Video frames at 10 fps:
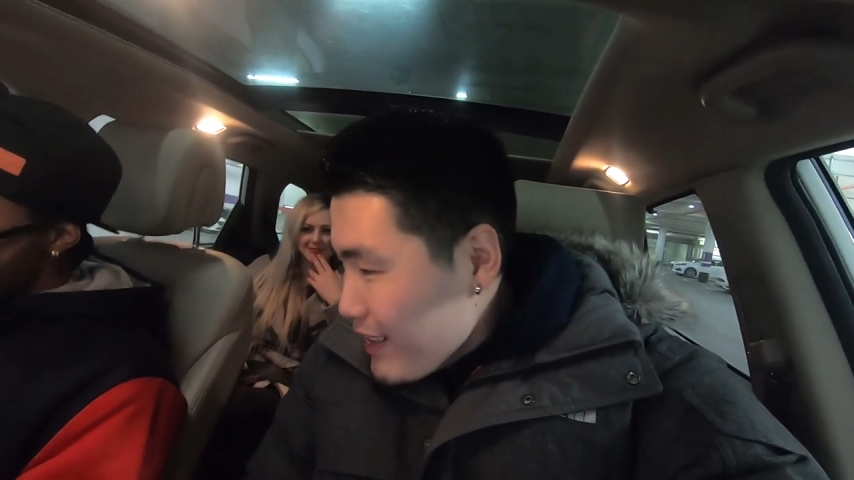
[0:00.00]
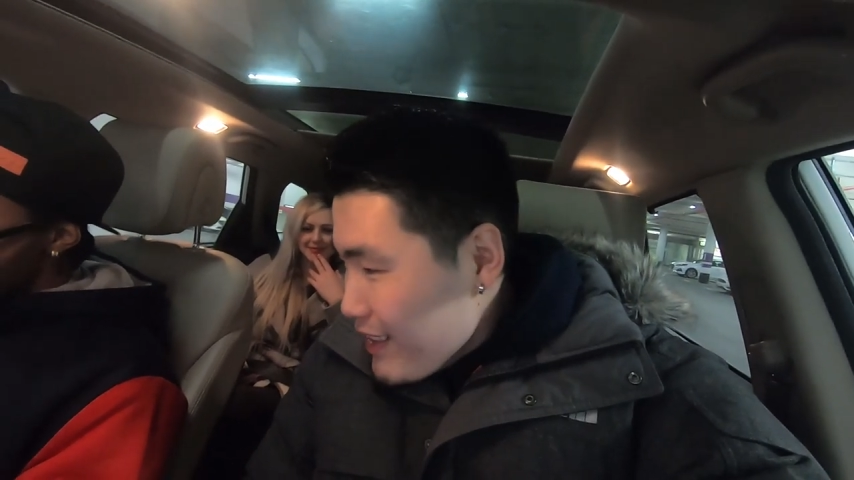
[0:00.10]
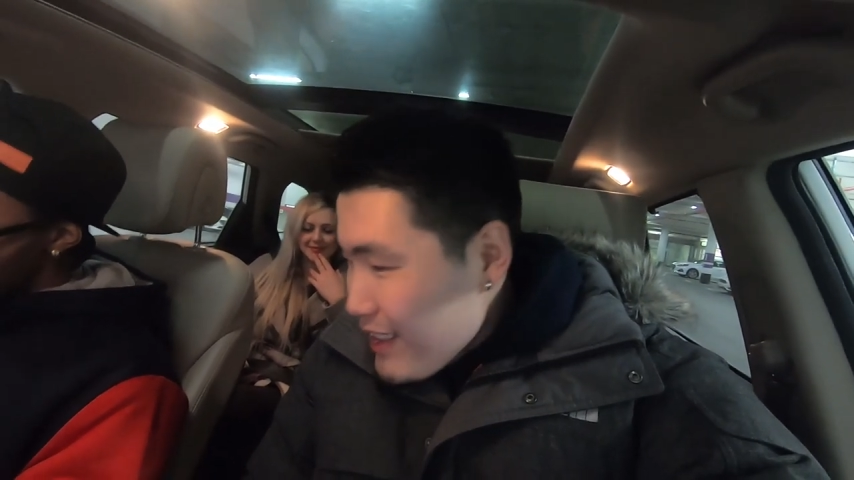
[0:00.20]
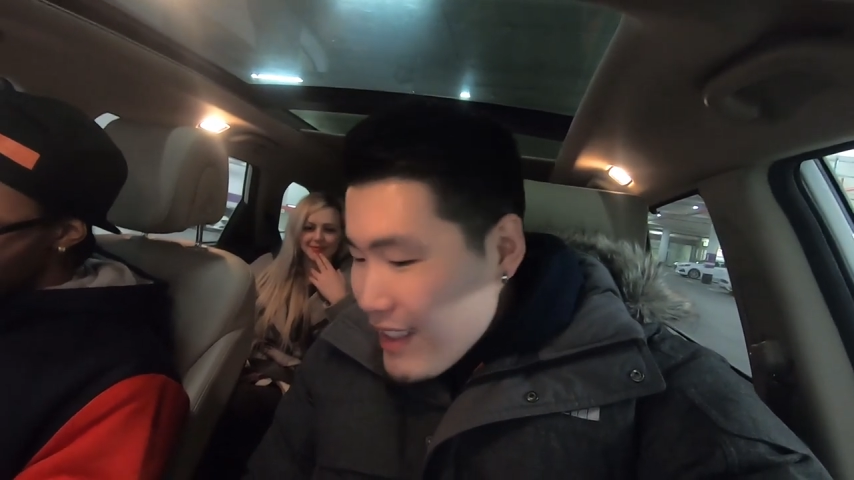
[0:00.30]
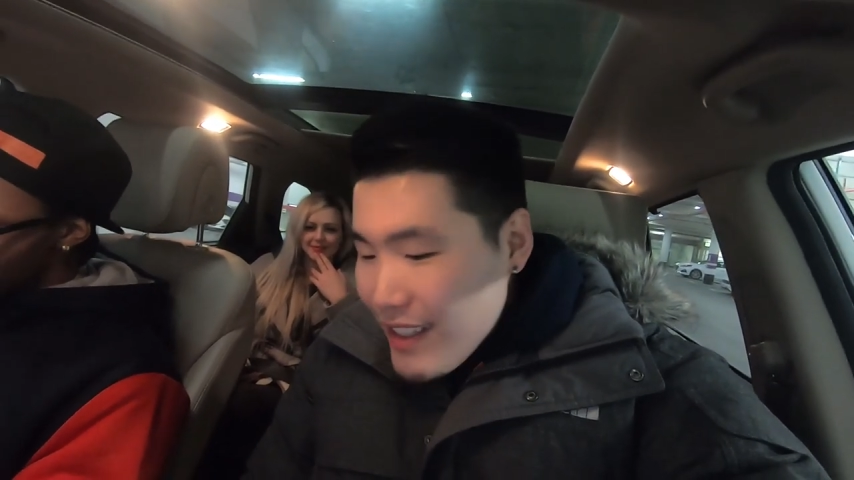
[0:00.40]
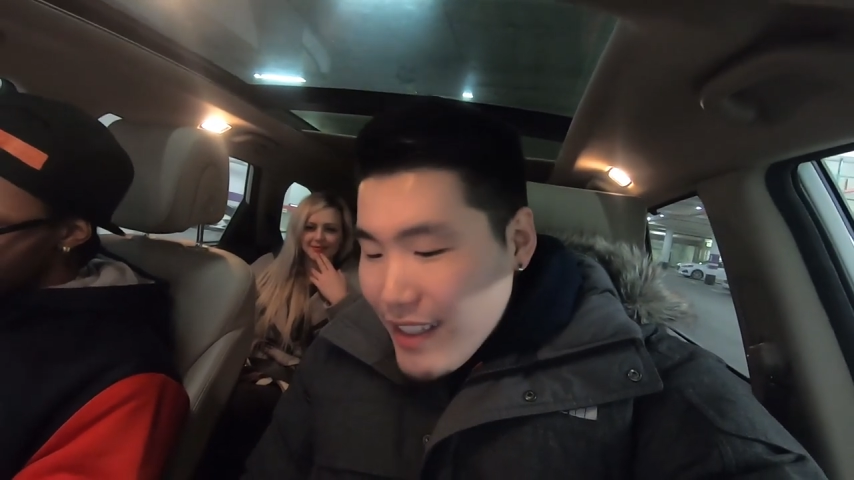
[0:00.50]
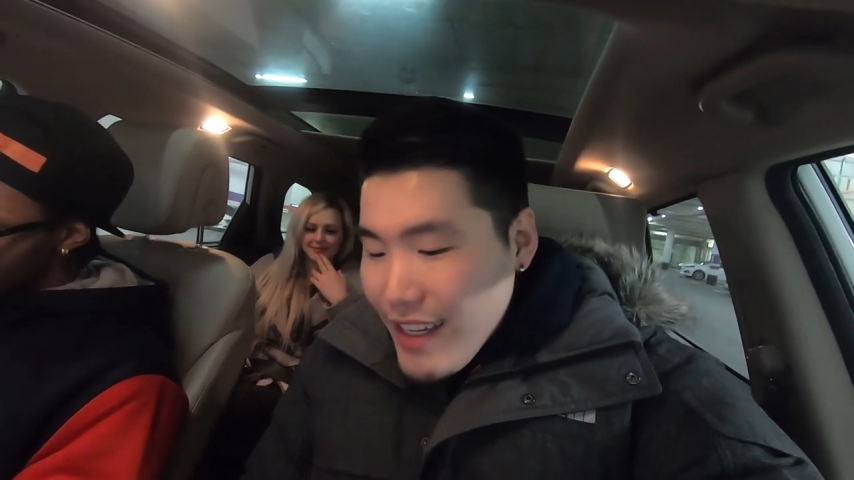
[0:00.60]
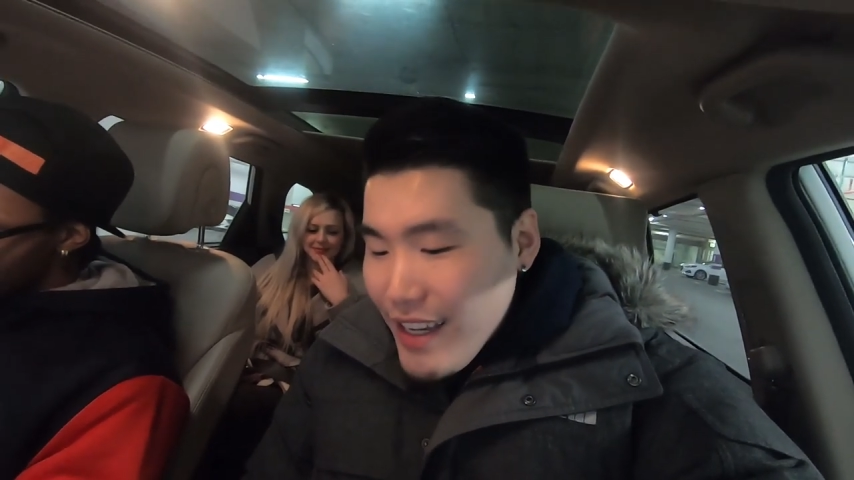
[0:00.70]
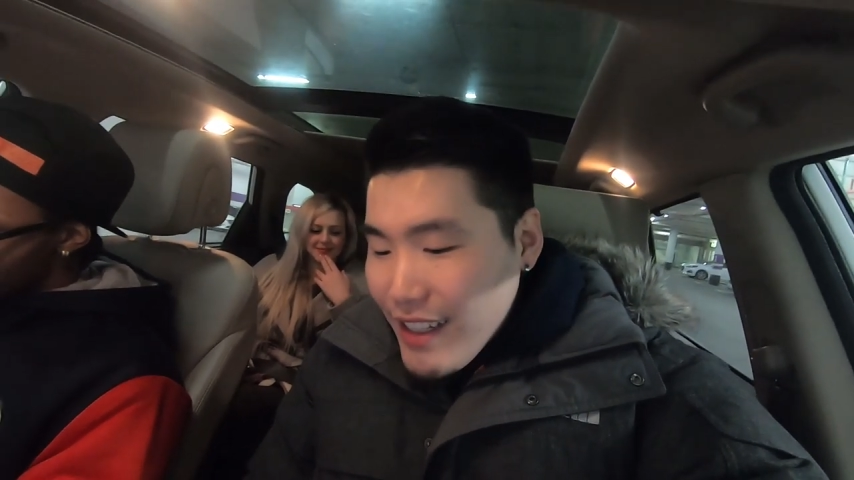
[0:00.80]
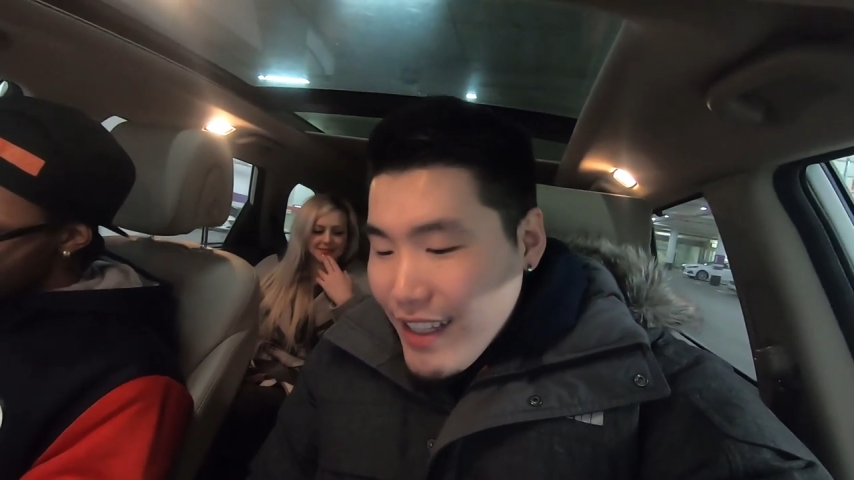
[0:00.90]
Yeah, I'm ready.
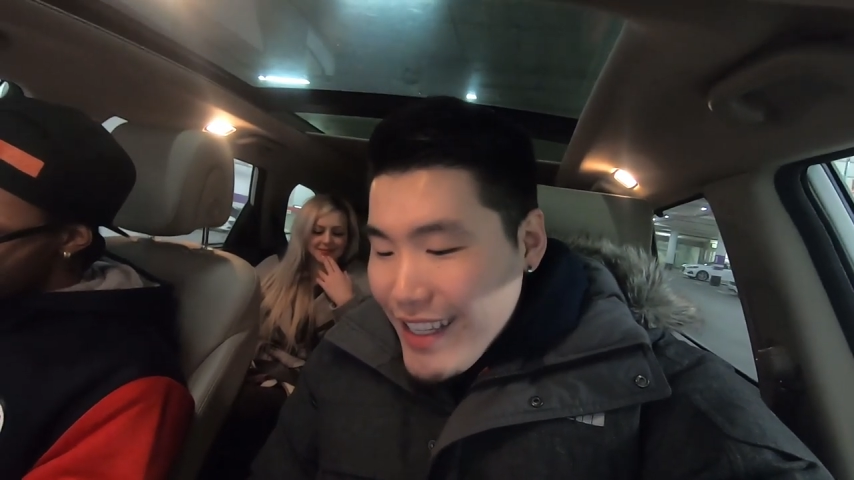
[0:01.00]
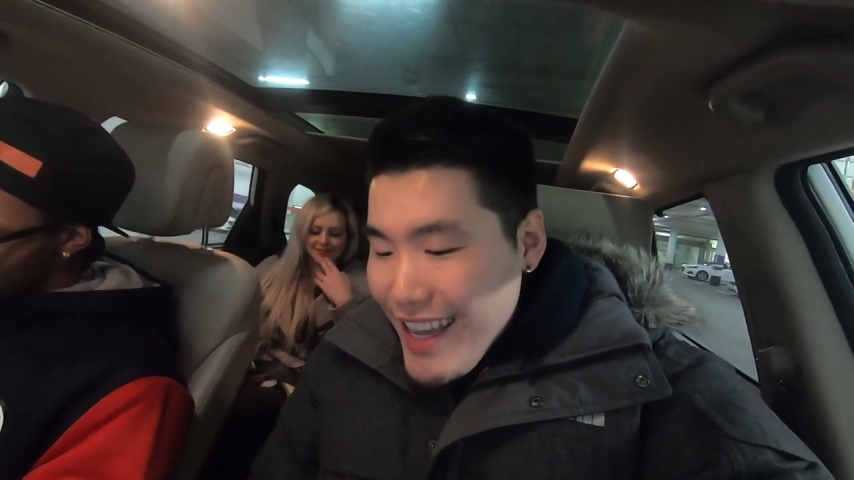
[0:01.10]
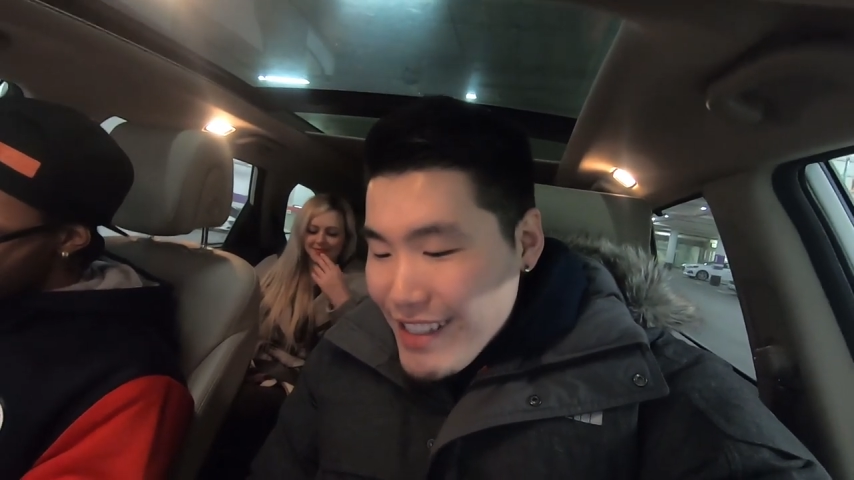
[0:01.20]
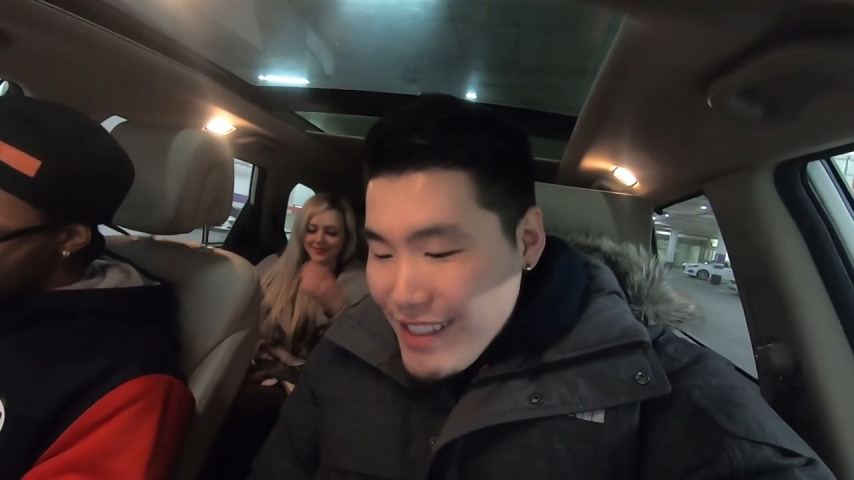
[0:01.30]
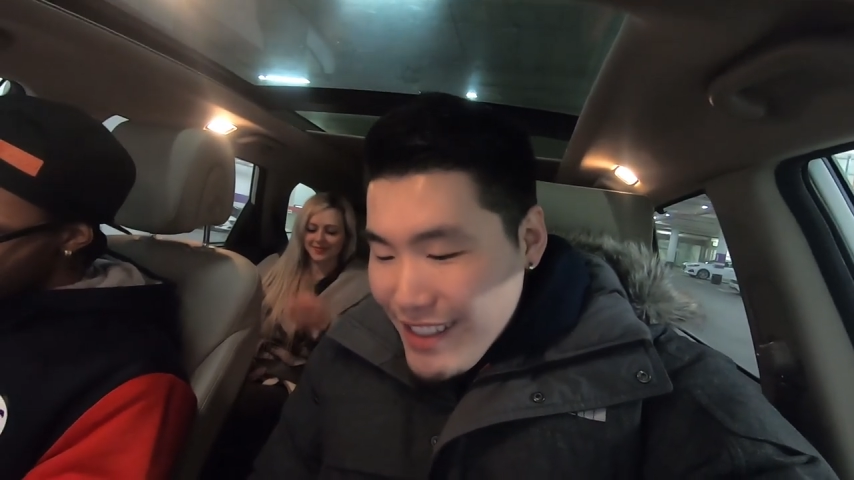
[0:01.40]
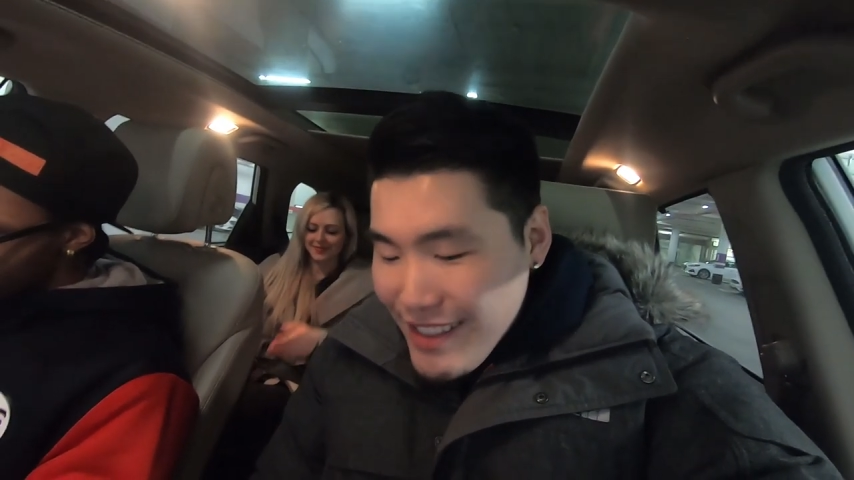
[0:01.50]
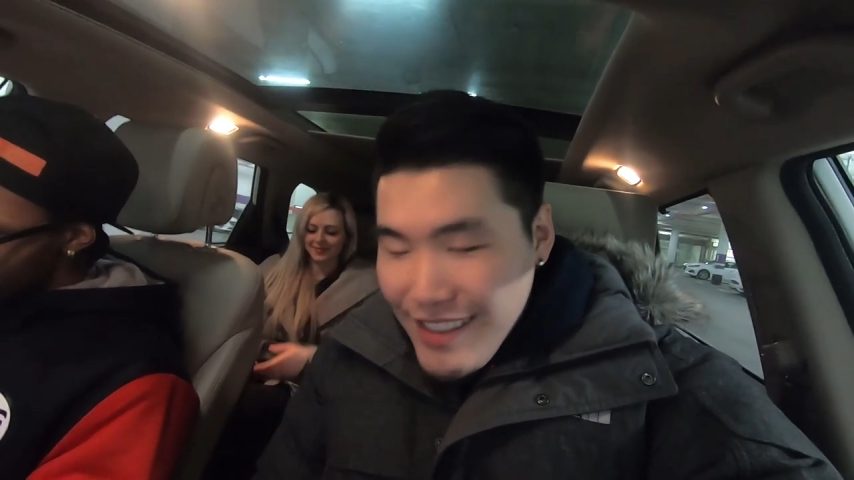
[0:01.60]
Okay, click yes.